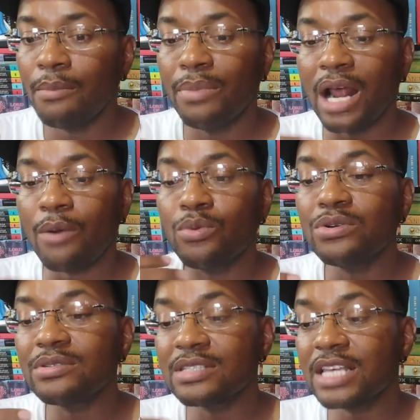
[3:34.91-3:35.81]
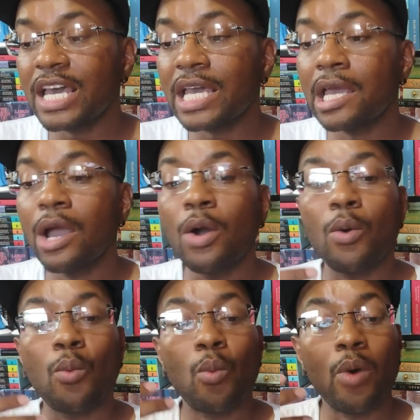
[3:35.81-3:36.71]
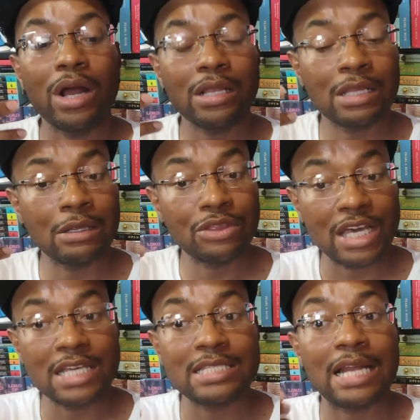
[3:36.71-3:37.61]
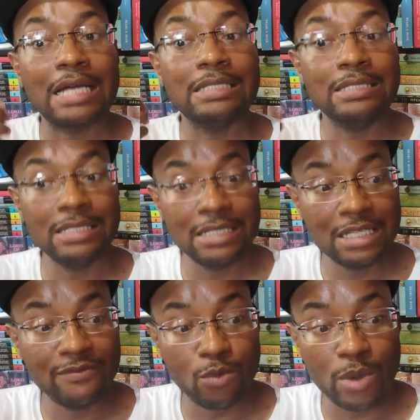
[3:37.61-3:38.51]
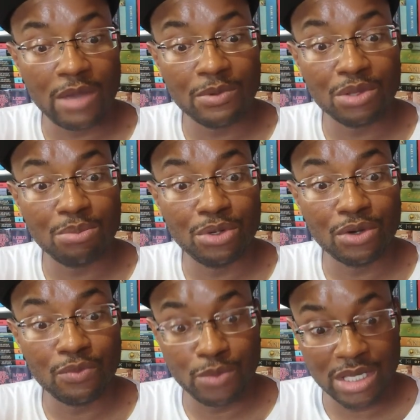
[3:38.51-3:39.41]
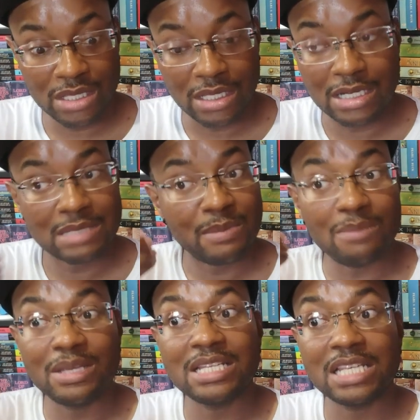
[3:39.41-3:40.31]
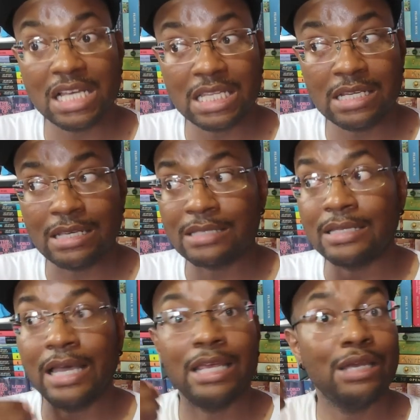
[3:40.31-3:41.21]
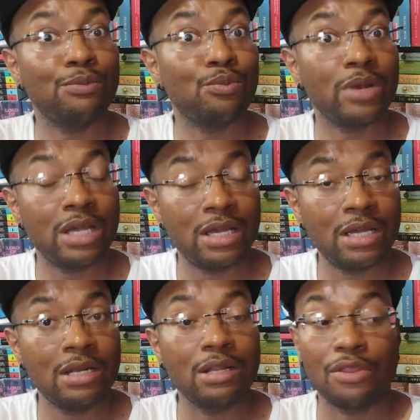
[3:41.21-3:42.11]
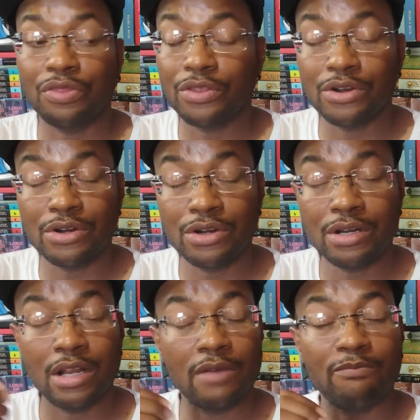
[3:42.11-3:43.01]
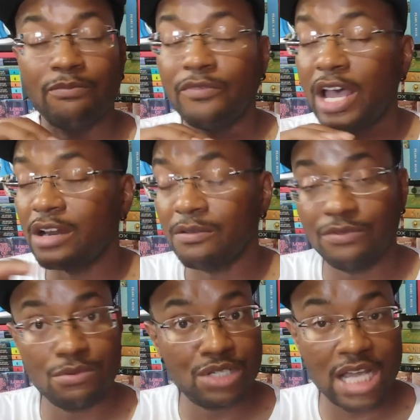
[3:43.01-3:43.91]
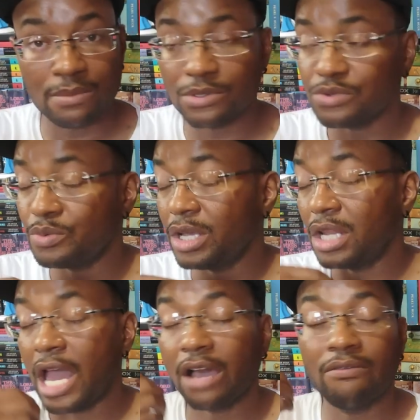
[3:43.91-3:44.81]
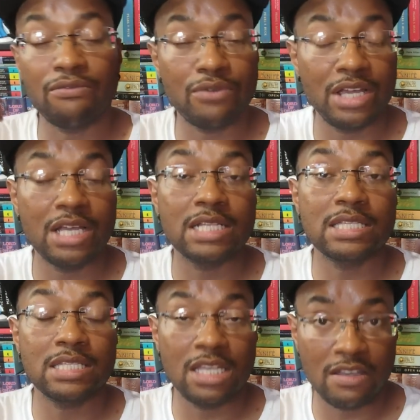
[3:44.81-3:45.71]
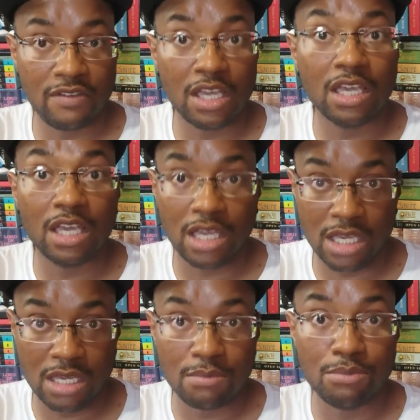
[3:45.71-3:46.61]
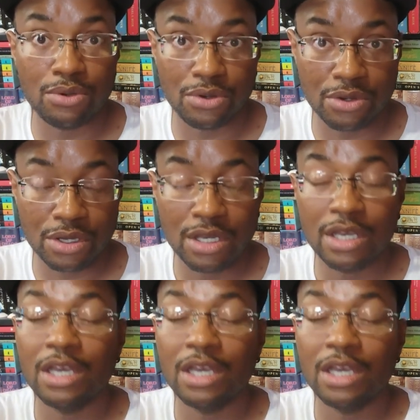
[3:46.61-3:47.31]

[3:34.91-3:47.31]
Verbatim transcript: but i will say one of the things that I did leave away with the book with, and this might be telling, is that it read the third and final few chapters read like a freaking Stephen King book.